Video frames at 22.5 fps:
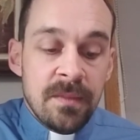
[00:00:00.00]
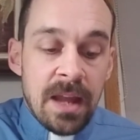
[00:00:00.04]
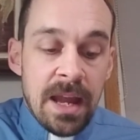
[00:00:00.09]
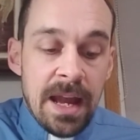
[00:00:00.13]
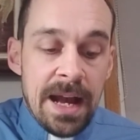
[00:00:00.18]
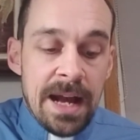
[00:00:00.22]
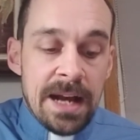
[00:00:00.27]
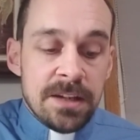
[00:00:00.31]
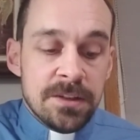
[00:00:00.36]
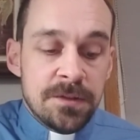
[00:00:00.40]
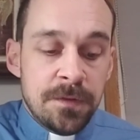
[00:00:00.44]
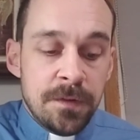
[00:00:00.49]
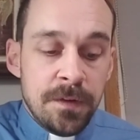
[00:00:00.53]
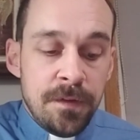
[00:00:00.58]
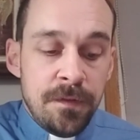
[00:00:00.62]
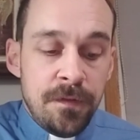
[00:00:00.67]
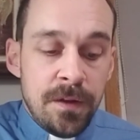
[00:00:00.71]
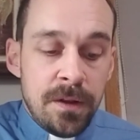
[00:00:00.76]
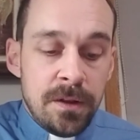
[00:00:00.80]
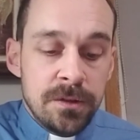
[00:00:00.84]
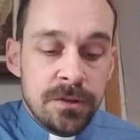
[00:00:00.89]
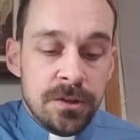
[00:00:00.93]
As for the
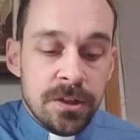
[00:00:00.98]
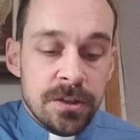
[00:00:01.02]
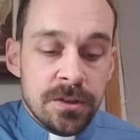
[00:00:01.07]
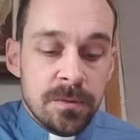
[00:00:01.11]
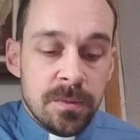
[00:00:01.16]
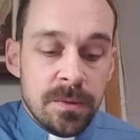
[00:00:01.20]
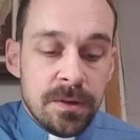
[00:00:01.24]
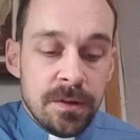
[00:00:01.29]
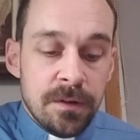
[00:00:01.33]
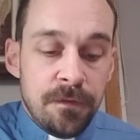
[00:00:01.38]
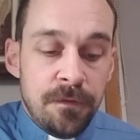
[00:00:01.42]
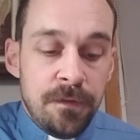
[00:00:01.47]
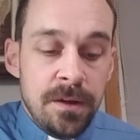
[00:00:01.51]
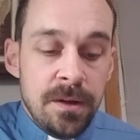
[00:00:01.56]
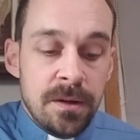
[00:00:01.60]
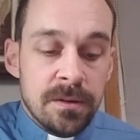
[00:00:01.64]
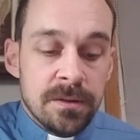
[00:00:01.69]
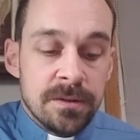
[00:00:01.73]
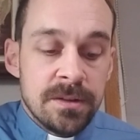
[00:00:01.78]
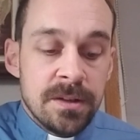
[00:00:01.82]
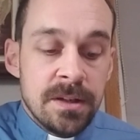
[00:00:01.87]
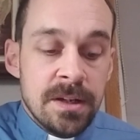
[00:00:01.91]
villages with their
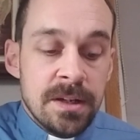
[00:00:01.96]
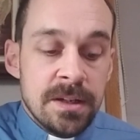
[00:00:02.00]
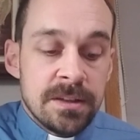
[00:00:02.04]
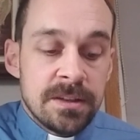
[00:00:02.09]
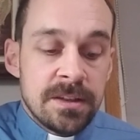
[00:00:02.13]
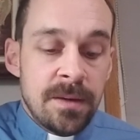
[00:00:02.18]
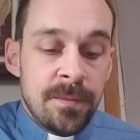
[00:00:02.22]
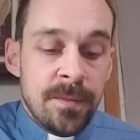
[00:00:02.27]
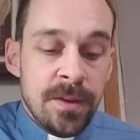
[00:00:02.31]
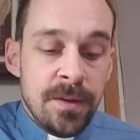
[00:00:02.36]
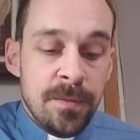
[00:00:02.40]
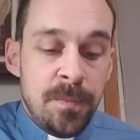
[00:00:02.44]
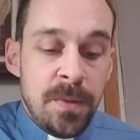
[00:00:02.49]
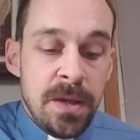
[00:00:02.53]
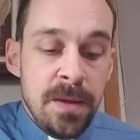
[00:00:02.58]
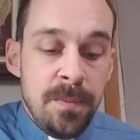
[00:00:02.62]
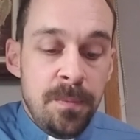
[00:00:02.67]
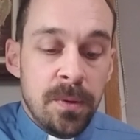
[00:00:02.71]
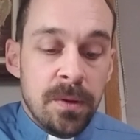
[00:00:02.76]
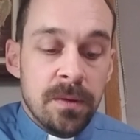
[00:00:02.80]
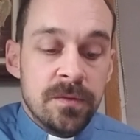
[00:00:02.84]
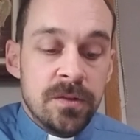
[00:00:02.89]
fields, some of the
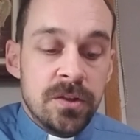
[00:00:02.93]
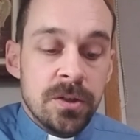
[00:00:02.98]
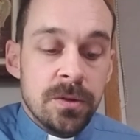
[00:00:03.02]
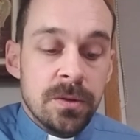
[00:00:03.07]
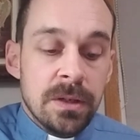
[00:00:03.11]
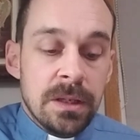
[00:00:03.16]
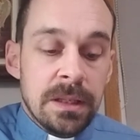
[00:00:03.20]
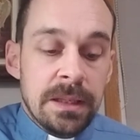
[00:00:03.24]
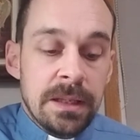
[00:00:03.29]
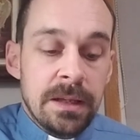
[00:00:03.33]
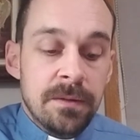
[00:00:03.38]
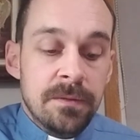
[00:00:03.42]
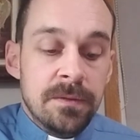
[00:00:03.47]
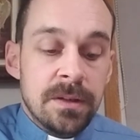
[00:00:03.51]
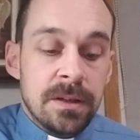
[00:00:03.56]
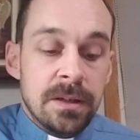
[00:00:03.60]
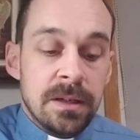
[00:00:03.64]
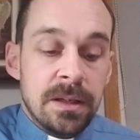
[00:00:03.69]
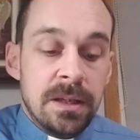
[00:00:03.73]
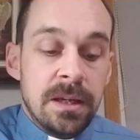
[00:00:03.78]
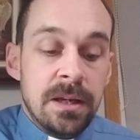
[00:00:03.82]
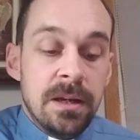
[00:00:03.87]
people of Judah lived
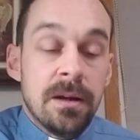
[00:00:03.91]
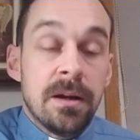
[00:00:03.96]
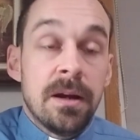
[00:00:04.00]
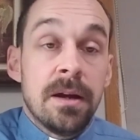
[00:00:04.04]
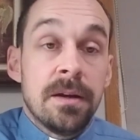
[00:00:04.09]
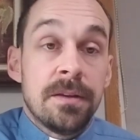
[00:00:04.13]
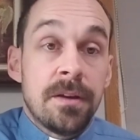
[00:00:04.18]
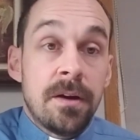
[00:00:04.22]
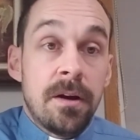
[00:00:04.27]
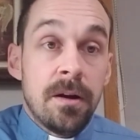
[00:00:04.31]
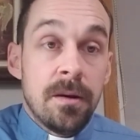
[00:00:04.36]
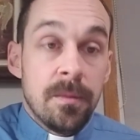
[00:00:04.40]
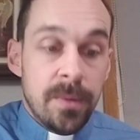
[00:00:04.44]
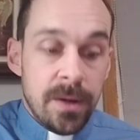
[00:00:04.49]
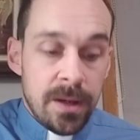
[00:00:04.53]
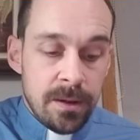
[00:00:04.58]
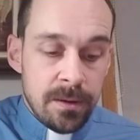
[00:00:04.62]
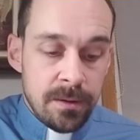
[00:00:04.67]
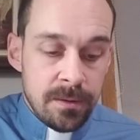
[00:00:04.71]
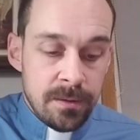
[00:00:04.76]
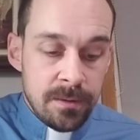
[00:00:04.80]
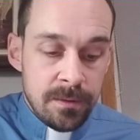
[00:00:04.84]
in Kiriath Arba
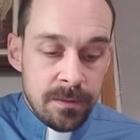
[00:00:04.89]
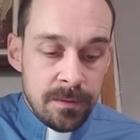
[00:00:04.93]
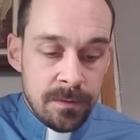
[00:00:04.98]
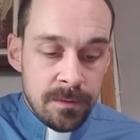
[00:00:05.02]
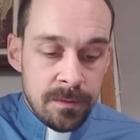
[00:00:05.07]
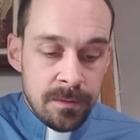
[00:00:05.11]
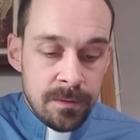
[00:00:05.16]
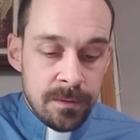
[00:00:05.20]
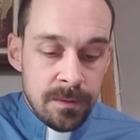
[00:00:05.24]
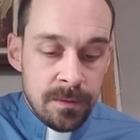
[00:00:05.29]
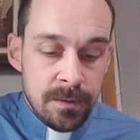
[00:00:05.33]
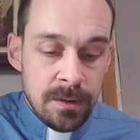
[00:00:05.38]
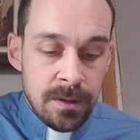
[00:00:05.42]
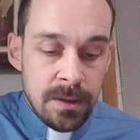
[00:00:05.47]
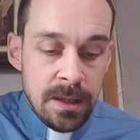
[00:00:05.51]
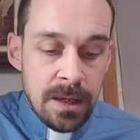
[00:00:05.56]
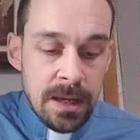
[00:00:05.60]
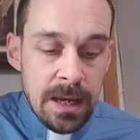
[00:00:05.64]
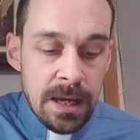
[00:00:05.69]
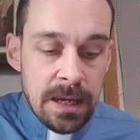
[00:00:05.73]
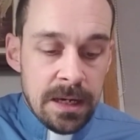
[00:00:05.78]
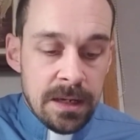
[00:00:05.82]

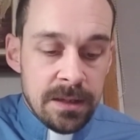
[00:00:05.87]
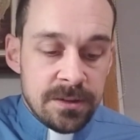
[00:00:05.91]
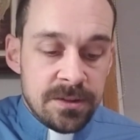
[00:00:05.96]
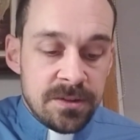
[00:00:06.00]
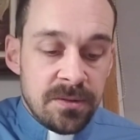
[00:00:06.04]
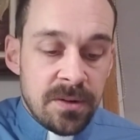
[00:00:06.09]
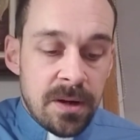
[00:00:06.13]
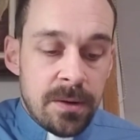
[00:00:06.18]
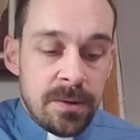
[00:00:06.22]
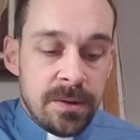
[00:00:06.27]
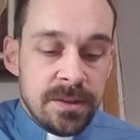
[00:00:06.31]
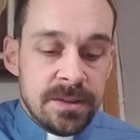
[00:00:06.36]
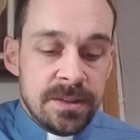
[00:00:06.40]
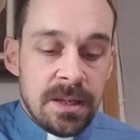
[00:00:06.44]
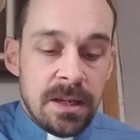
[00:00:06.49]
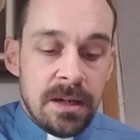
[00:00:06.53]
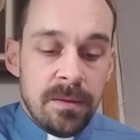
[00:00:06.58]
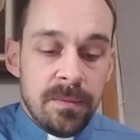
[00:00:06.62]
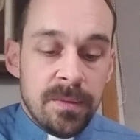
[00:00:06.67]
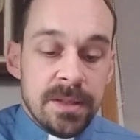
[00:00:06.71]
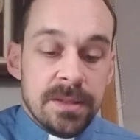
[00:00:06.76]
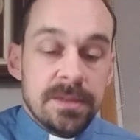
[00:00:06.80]
and its surrounding
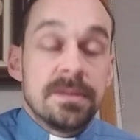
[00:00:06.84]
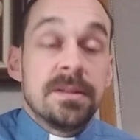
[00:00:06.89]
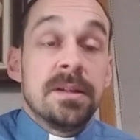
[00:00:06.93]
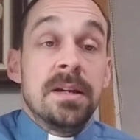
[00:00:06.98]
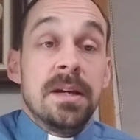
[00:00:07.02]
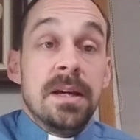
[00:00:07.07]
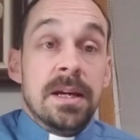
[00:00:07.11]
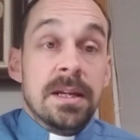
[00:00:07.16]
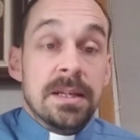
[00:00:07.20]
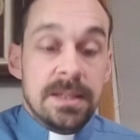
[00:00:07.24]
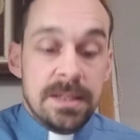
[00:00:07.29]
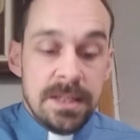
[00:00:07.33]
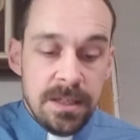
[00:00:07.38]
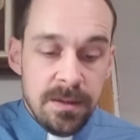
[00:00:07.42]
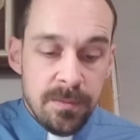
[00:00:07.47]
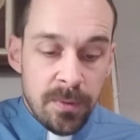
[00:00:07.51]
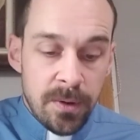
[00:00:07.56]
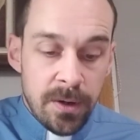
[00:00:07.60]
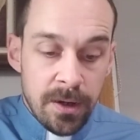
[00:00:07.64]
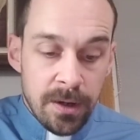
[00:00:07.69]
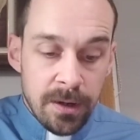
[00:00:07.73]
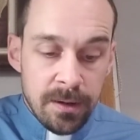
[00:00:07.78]
settlements, and
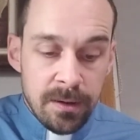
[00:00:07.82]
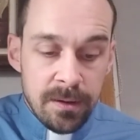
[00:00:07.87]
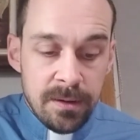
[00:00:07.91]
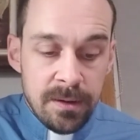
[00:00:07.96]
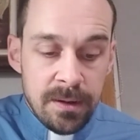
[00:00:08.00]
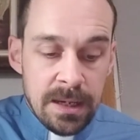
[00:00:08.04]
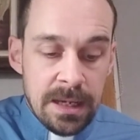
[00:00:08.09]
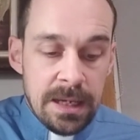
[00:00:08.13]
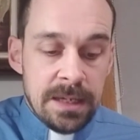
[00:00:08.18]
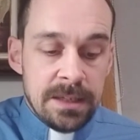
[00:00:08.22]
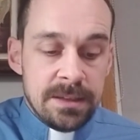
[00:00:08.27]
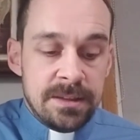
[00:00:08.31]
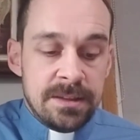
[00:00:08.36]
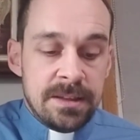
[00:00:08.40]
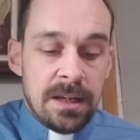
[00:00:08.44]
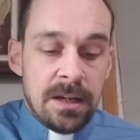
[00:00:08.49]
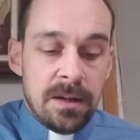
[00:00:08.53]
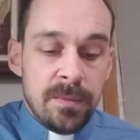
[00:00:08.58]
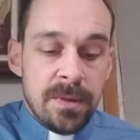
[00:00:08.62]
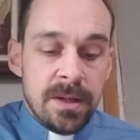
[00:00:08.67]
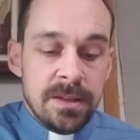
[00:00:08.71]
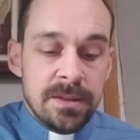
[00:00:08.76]
Dibon and its
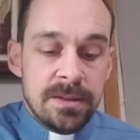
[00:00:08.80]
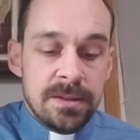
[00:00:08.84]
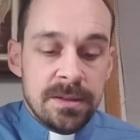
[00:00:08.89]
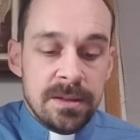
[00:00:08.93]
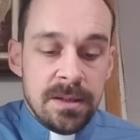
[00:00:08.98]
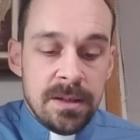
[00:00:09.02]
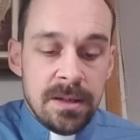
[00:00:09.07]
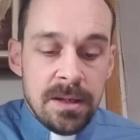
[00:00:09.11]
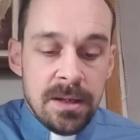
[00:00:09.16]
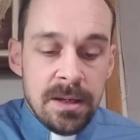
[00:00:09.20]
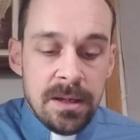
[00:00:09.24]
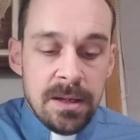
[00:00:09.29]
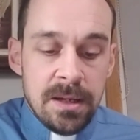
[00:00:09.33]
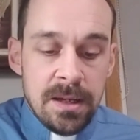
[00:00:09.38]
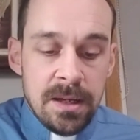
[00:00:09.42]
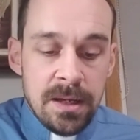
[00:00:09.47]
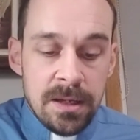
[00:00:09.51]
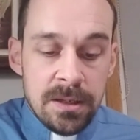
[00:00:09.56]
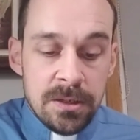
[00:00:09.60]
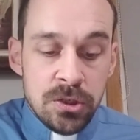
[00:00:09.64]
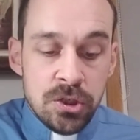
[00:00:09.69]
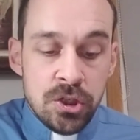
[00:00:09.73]
settlements,
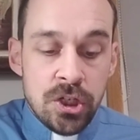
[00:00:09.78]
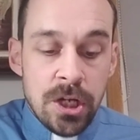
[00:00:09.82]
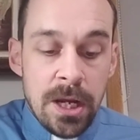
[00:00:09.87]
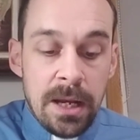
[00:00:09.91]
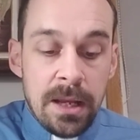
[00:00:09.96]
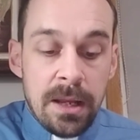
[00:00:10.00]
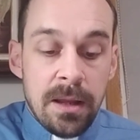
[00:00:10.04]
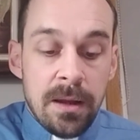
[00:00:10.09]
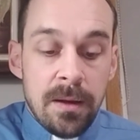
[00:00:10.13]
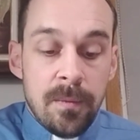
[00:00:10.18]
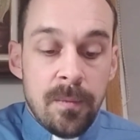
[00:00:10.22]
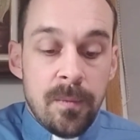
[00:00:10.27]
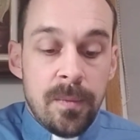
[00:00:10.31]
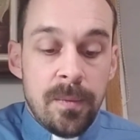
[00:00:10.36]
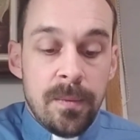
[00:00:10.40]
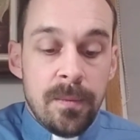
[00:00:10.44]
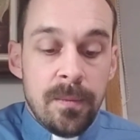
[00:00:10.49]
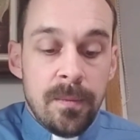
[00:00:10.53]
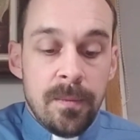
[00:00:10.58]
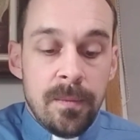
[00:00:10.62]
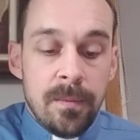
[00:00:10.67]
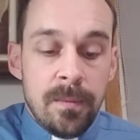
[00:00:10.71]
in
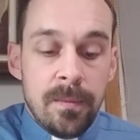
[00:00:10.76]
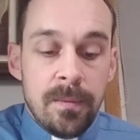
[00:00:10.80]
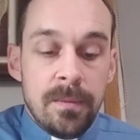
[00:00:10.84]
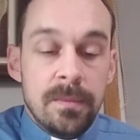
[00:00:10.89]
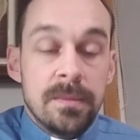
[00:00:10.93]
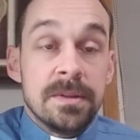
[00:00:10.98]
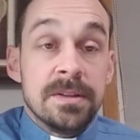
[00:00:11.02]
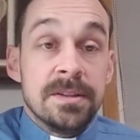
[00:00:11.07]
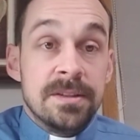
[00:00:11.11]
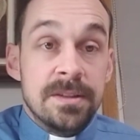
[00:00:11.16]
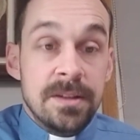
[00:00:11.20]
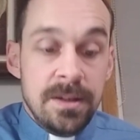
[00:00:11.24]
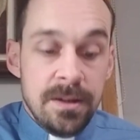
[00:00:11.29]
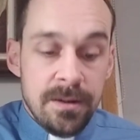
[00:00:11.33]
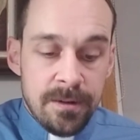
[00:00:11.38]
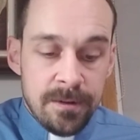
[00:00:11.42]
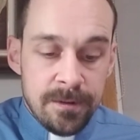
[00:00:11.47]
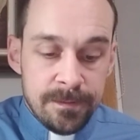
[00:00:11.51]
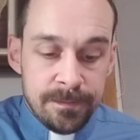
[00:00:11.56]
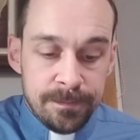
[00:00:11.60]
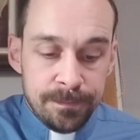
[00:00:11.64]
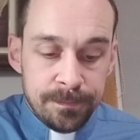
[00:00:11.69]

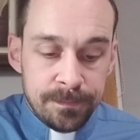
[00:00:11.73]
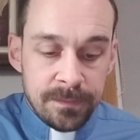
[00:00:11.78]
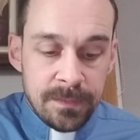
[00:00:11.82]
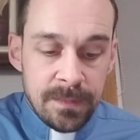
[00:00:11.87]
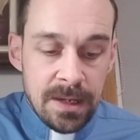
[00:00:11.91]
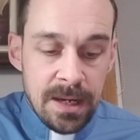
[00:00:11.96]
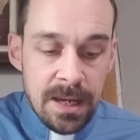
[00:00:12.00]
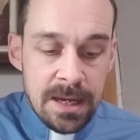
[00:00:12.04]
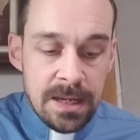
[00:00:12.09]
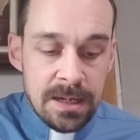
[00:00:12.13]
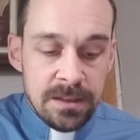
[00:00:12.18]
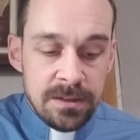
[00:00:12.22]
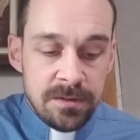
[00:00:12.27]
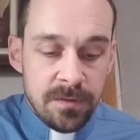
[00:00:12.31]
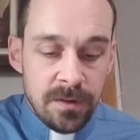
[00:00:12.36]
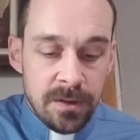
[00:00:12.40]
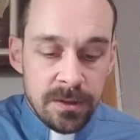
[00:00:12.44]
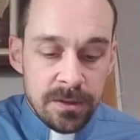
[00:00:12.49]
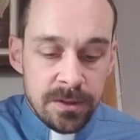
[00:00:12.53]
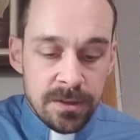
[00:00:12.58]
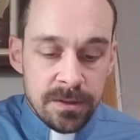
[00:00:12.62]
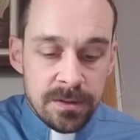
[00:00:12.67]
Jekabzeel and its
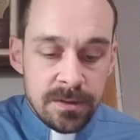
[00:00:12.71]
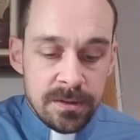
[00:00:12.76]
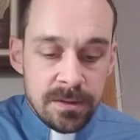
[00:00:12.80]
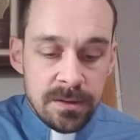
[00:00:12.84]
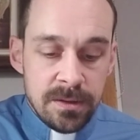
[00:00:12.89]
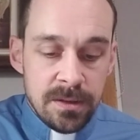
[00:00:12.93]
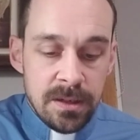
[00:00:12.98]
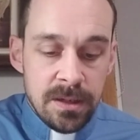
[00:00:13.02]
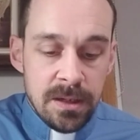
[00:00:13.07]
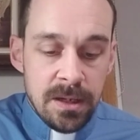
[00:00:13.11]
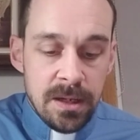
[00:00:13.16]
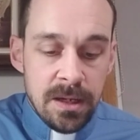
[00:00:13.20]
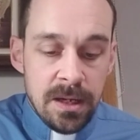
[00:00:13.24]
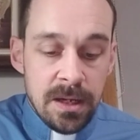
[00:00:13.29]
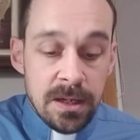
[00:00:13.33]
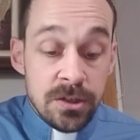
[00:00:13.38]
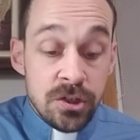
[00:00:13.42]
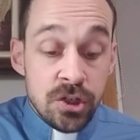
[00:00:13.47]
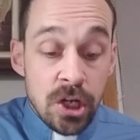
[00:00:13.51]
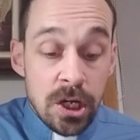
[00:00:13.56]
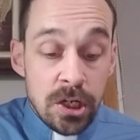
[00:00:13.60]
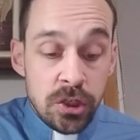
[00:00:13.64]
villages,
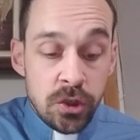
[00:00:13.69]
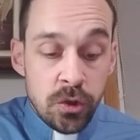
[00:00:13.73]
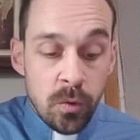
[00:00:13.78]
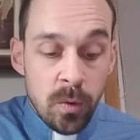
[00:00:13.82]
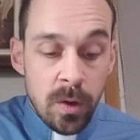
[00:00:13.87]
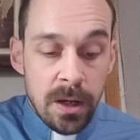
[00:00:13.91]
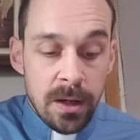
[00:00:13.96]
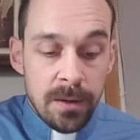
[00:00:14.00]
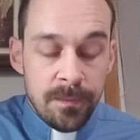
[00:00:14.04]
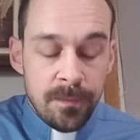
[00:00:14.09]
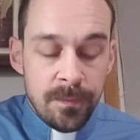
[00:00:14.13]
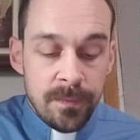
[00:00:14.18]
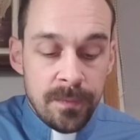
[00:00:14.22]
in Jeshua